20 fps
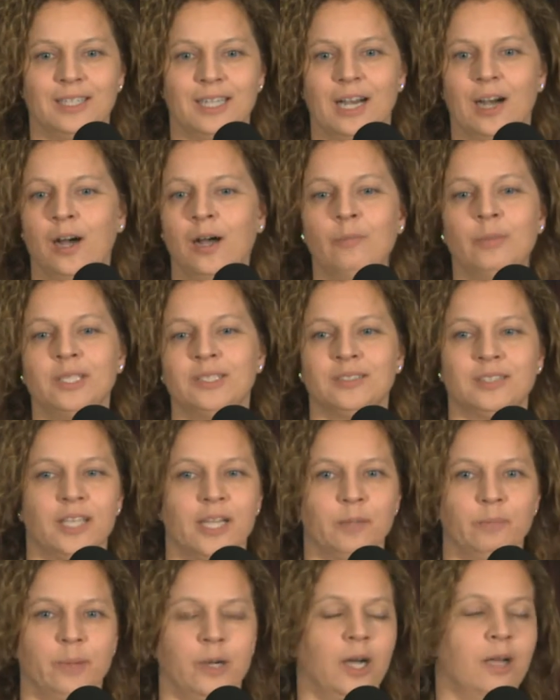almost
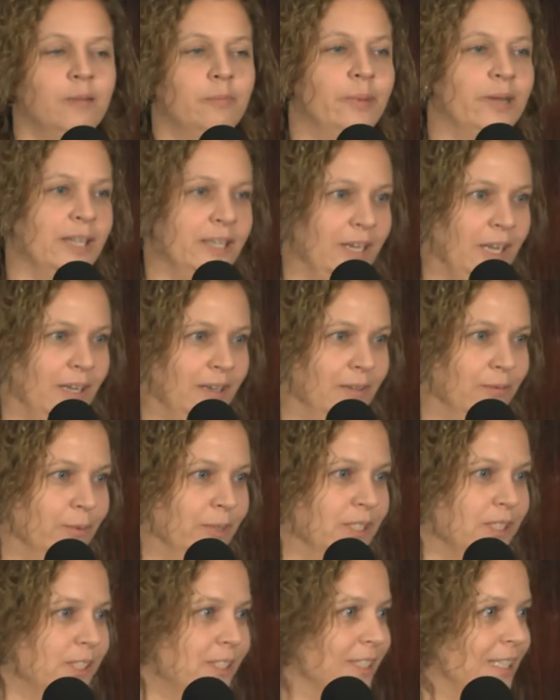like Paul Bunyan,
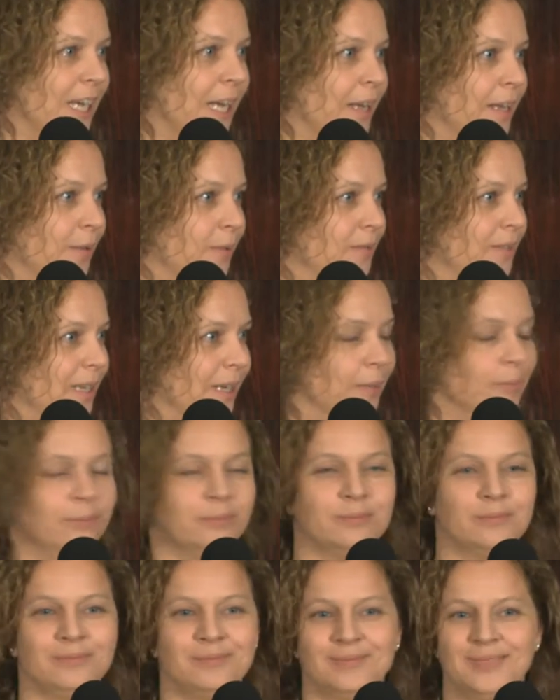which
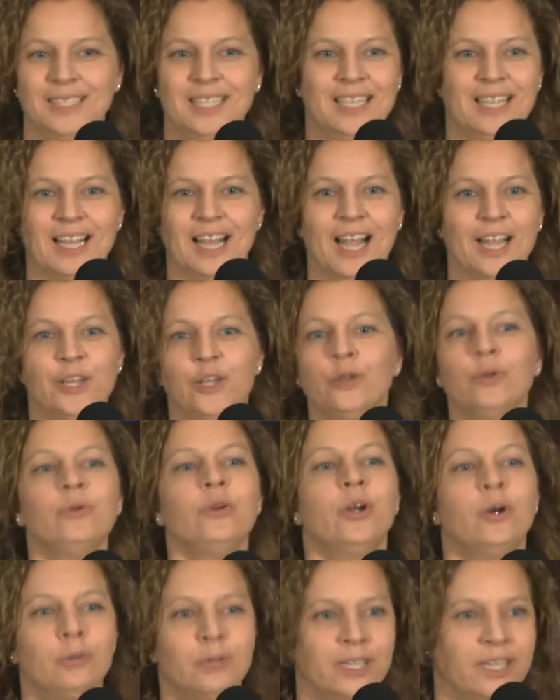I knew
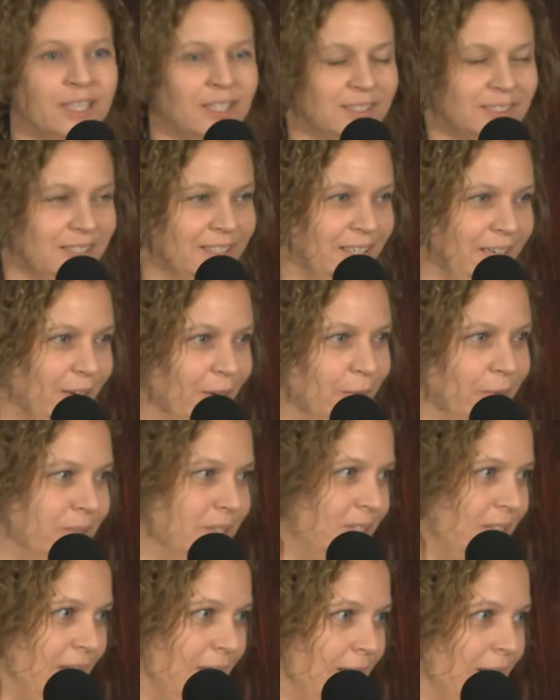no one else in here would
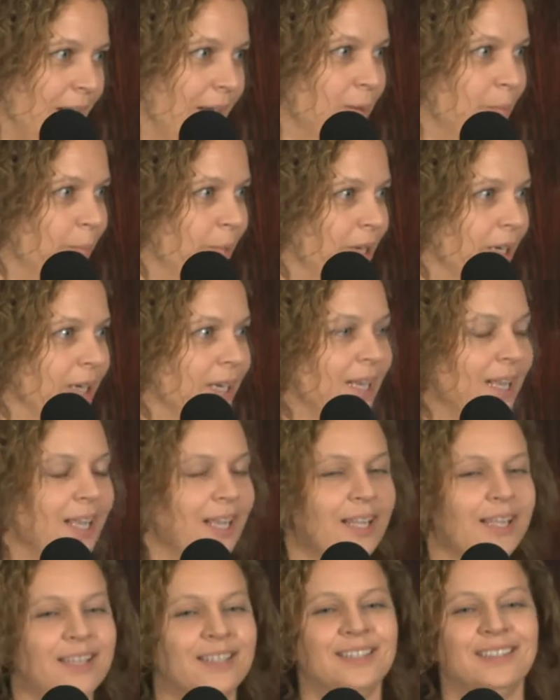say that, but
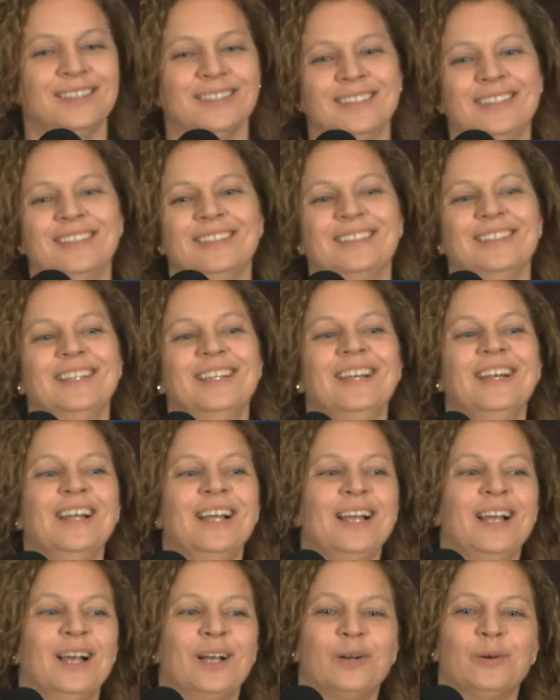he
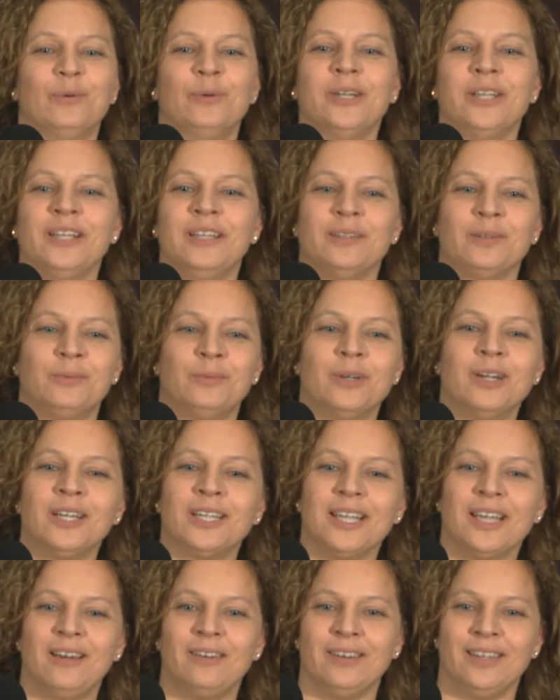would
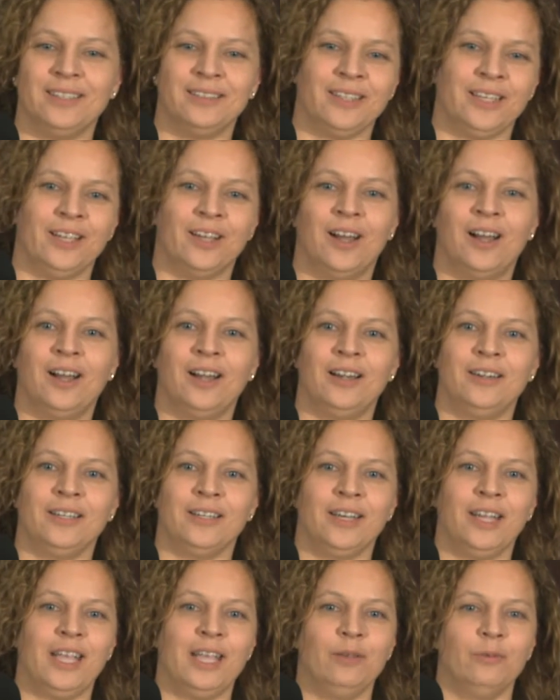work out in the yard,
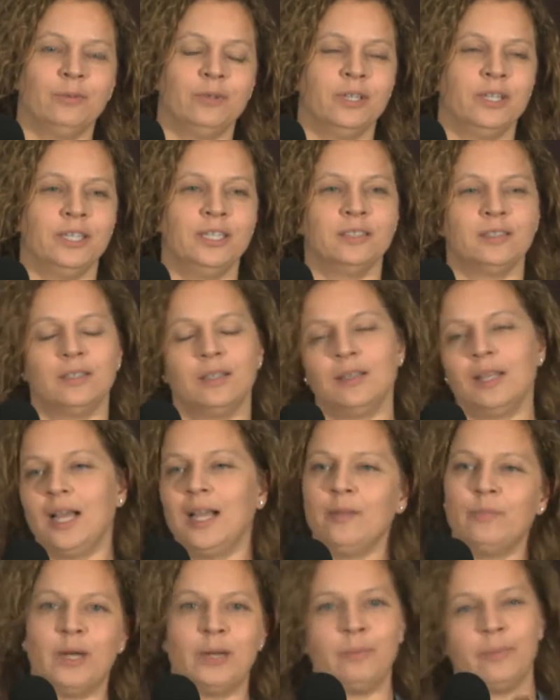and he would
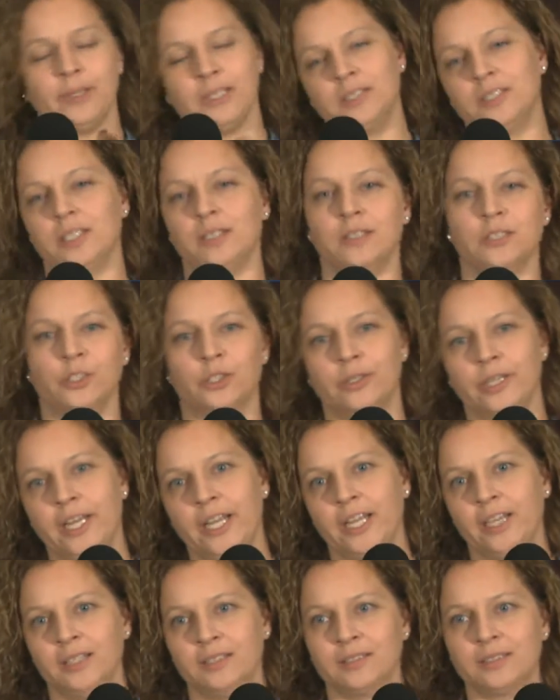climb up into the
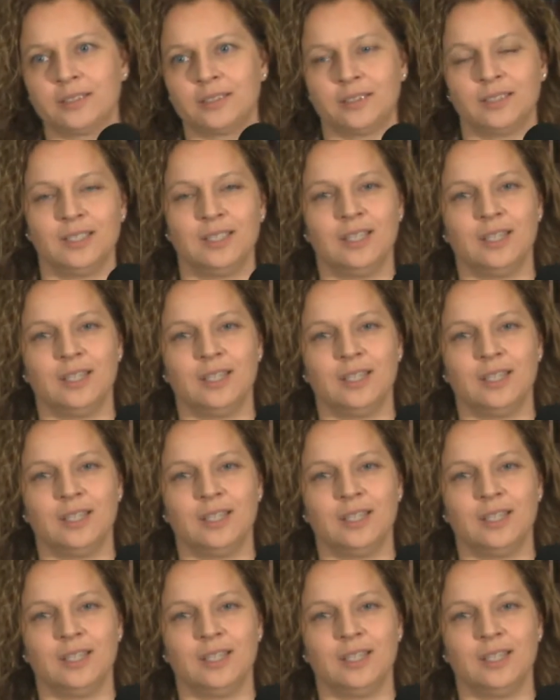trees